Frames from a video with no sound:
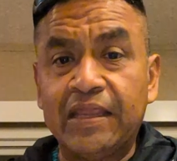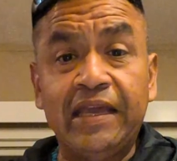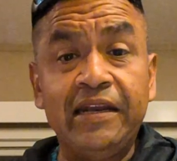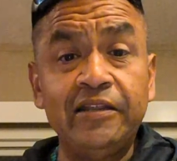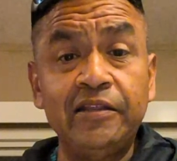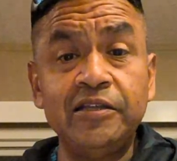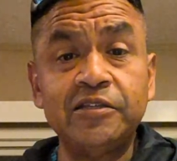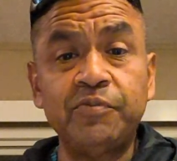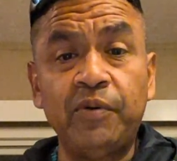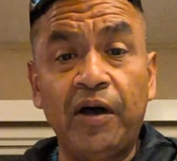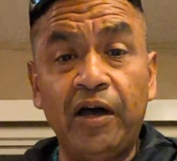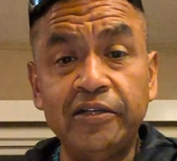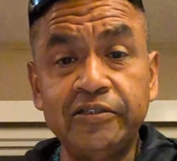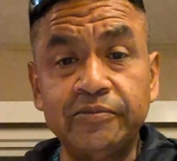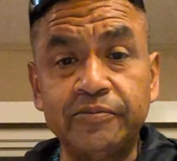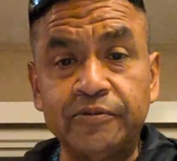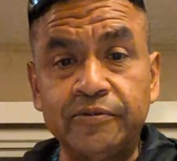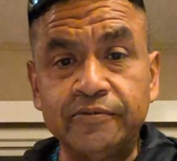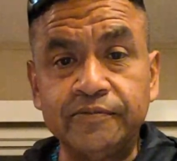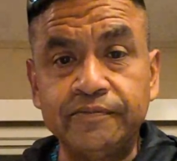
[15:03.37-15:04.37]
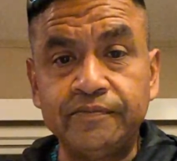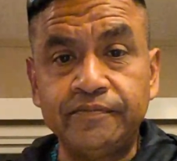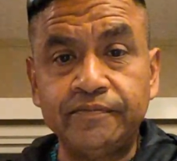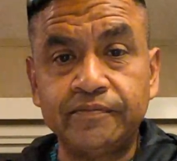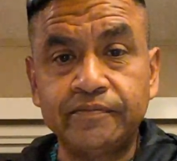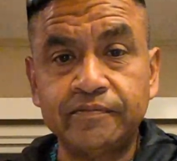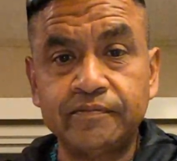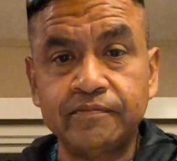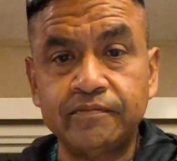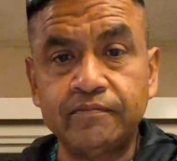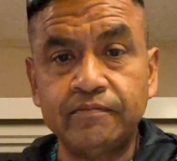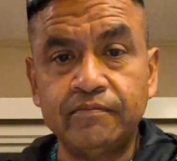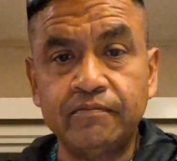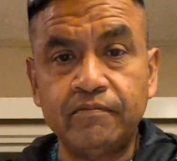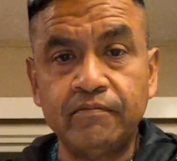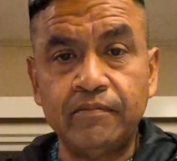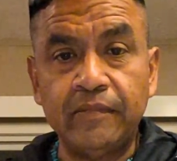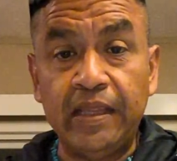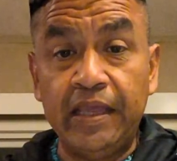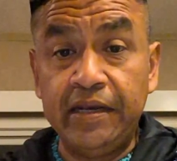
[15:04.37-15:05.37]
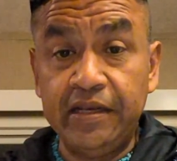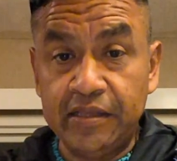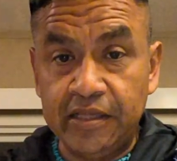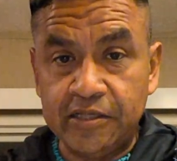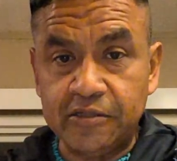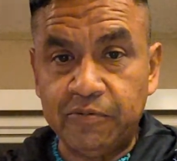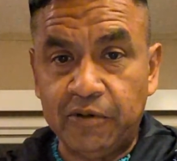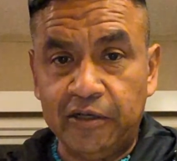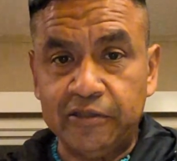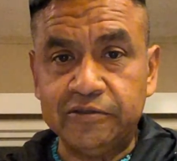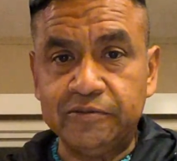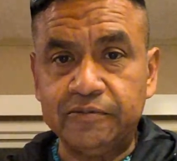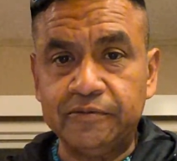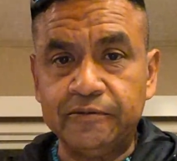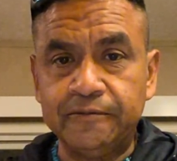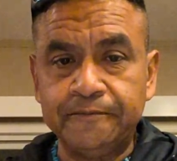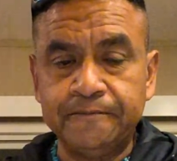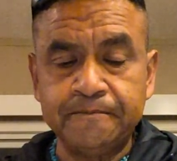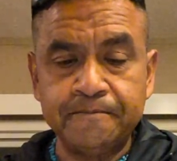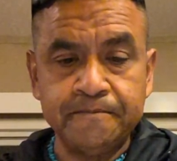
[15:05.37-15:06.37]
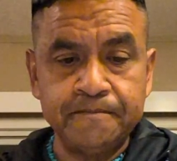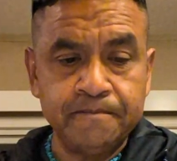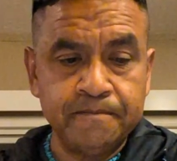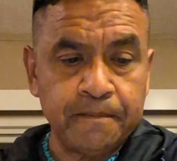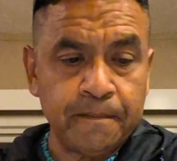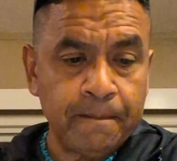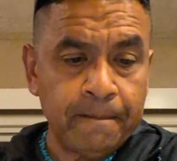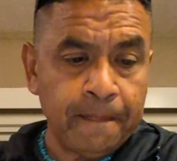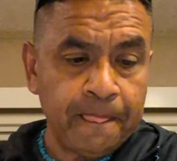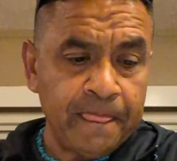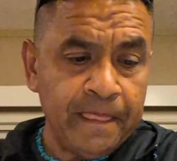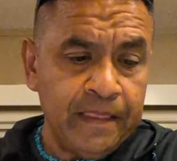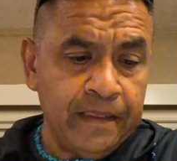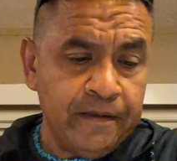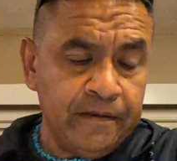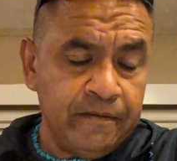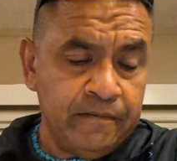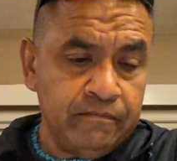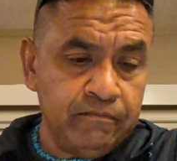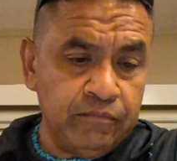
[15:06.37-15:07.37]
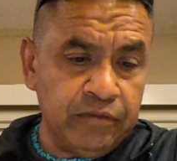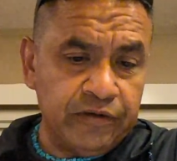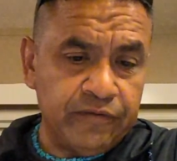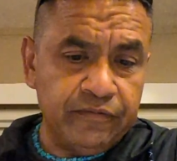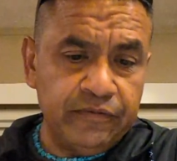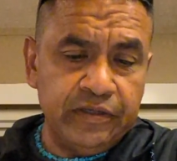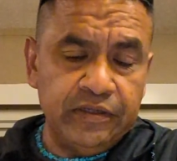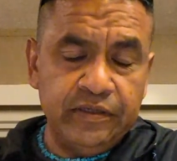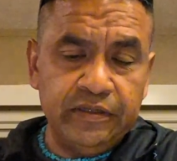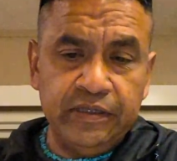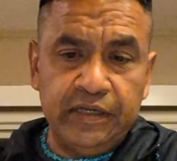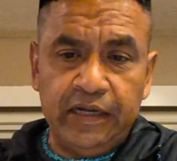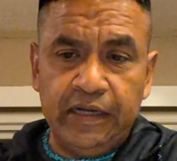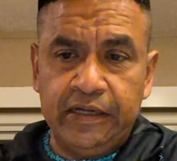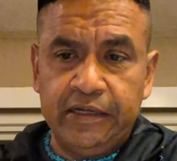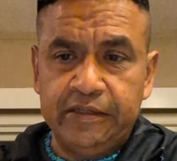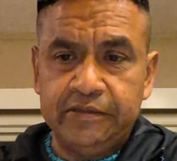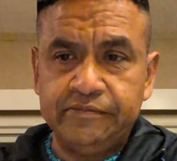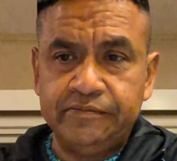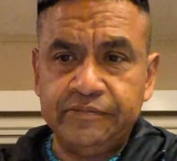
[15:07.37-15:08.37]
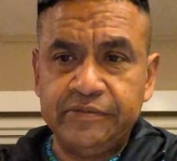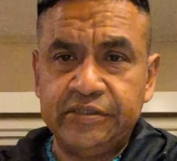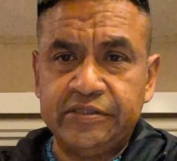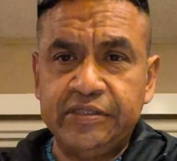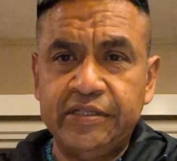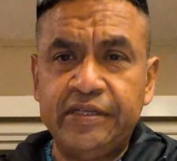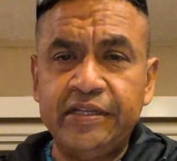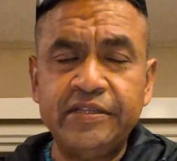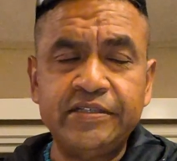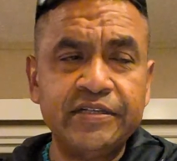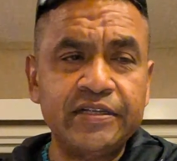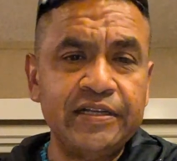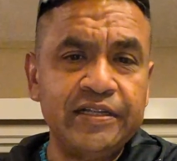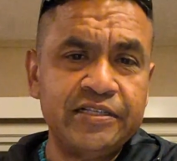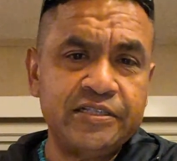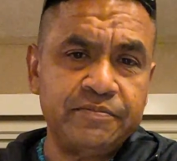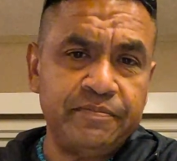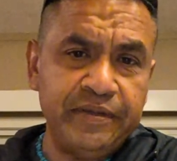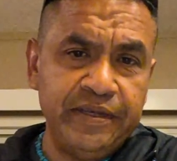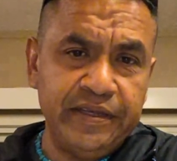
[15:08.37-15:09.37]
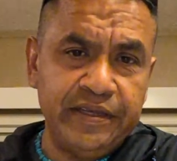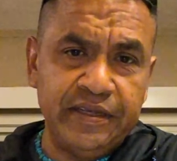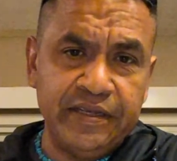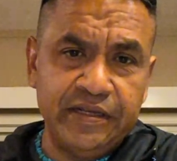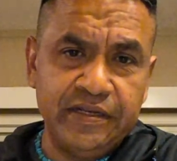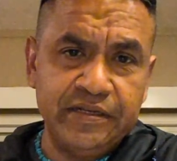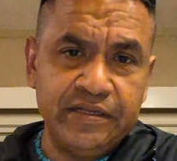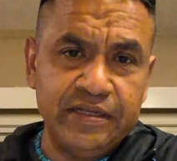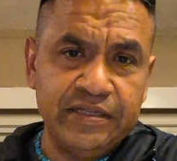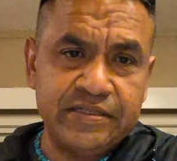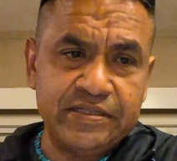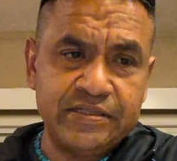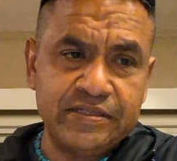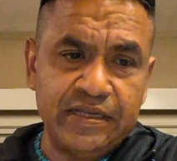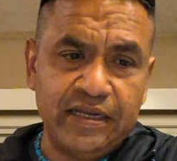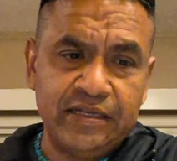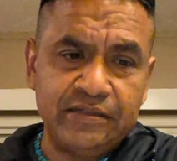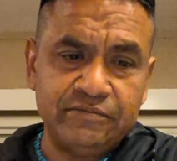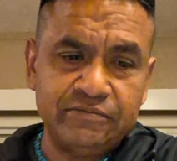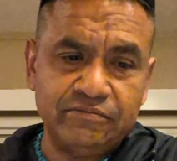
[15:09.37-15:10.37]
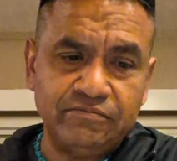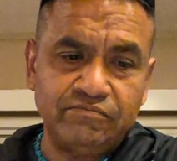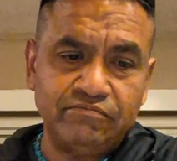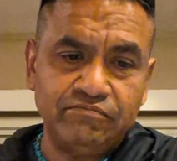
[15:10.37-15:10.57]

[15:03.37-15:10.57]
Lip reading: Anything's possible. Anything's possible. But statistically speaking, it's not,